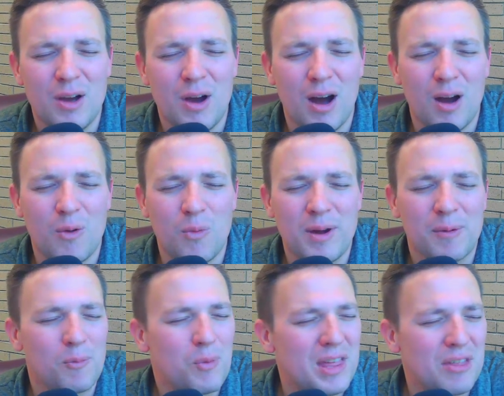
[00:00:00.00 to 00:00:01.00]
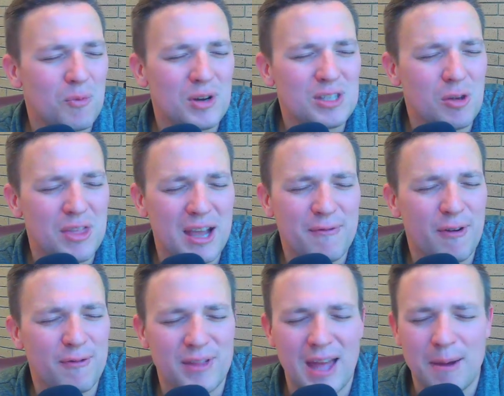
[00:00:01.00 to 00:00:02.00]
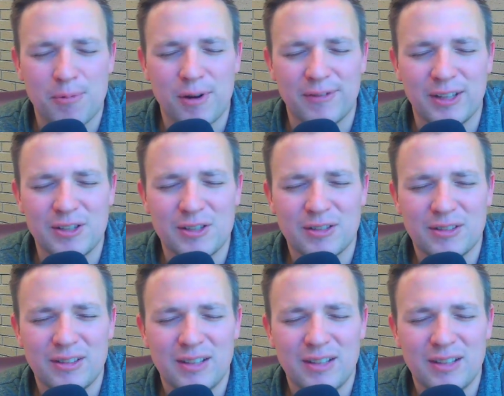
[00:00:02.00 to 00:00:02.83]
We're so thankful for that privilege,